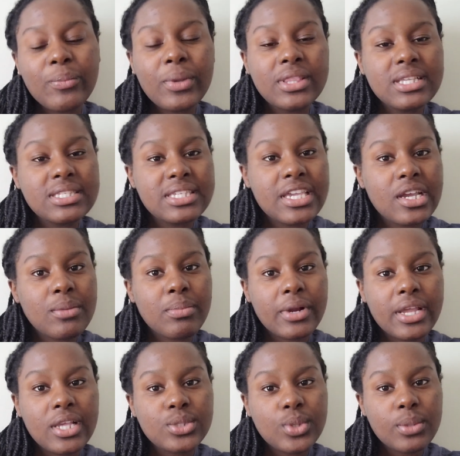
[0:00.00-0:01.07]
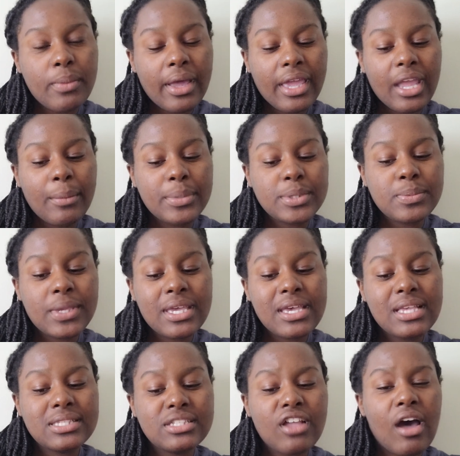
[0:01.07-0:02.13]
what this year brings with my campers
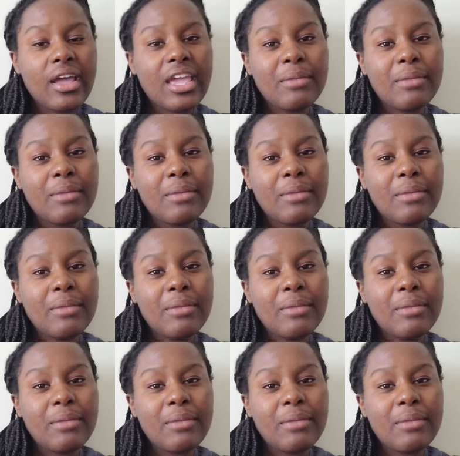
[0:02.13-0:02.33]
because Dawg